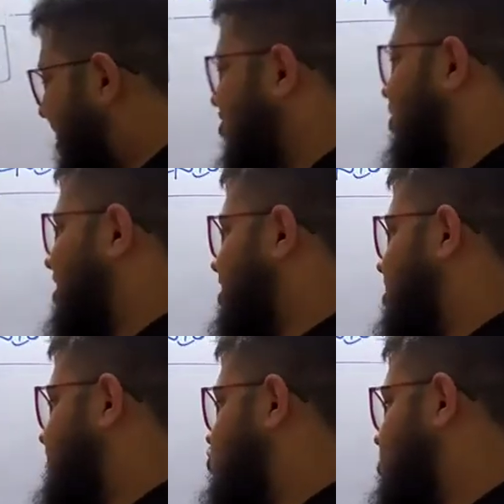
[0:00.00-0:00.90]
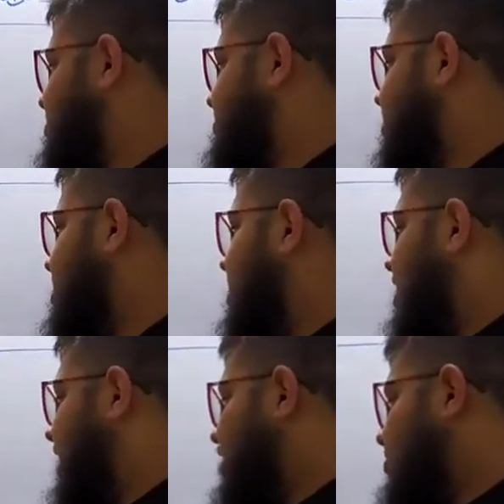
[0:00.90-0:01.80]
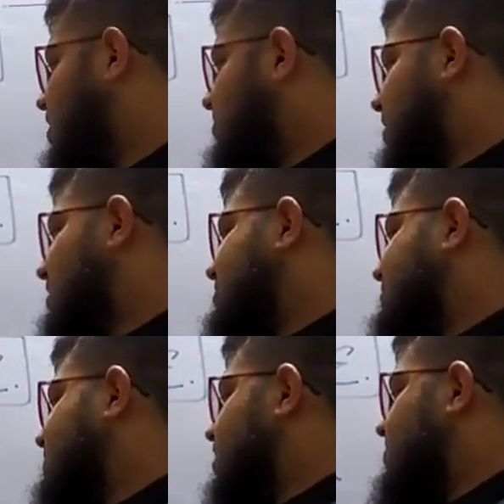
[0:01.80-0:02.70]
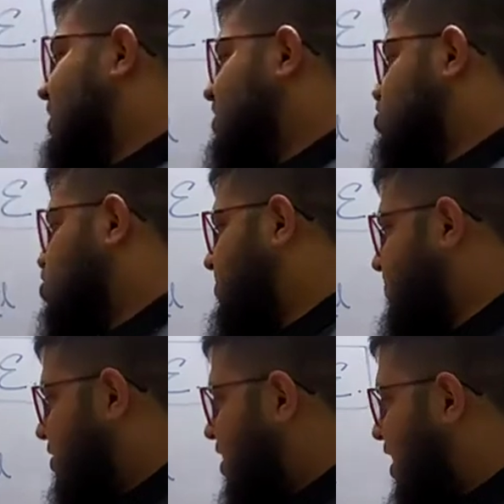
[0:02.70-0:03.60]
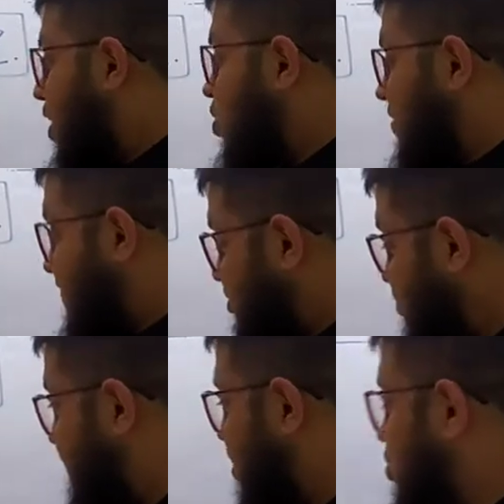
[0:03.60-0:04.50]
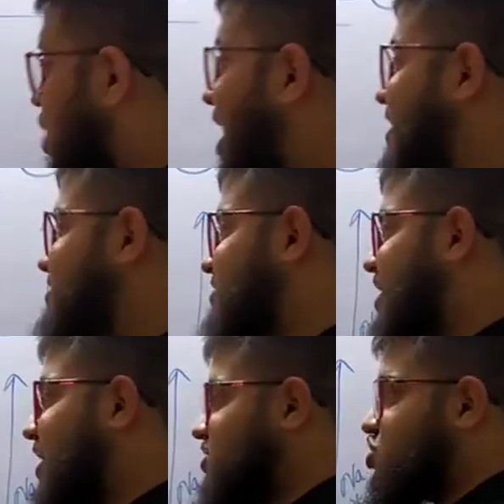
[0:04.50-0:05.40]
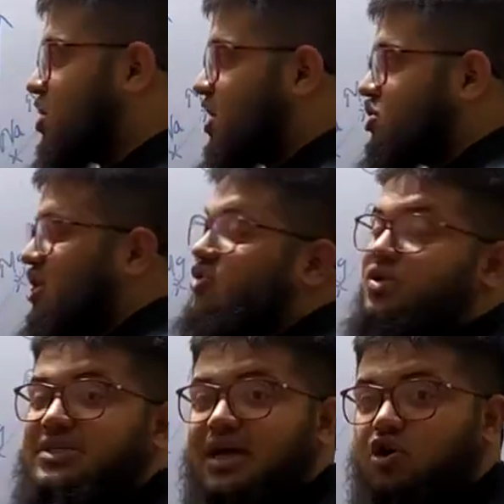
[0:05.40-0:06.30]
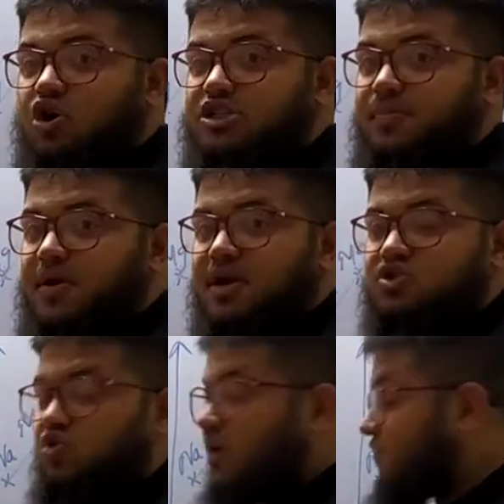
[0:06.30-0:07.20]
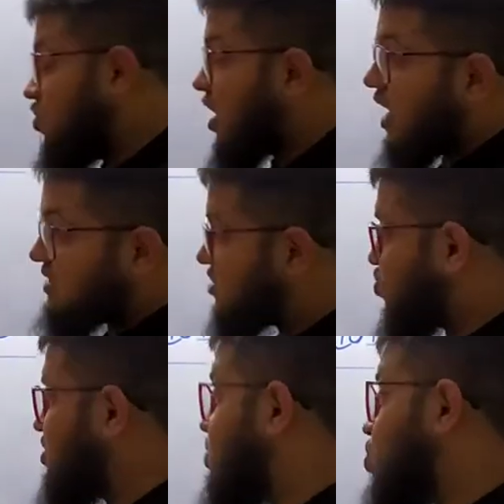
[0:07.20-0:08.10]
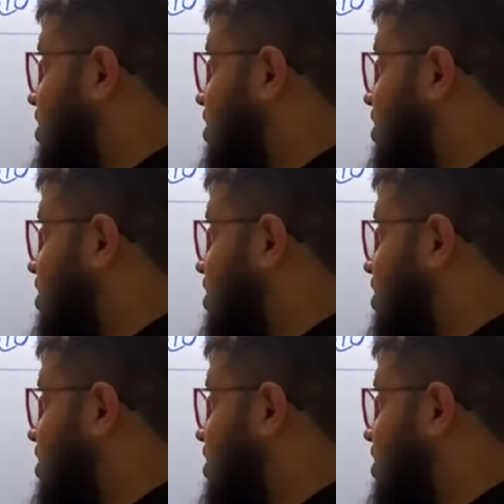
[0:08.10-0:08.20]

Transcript: I'll quickly review this. Aluminum and magnesium. Now, first of all, why is this ionization energy increasing across the period? So if you are asked this question,